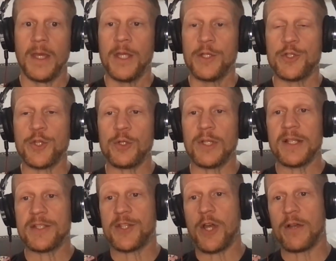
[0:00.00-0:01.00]
So
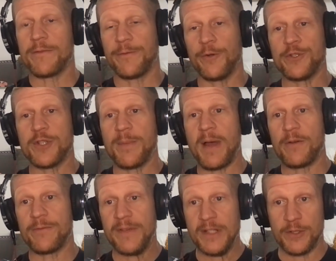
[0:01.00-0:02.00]
let's talk first about
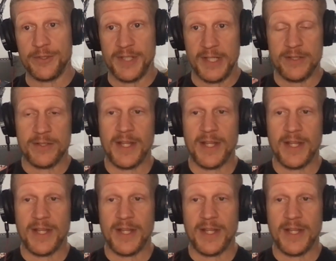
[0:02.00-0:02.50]
Finkelstein's.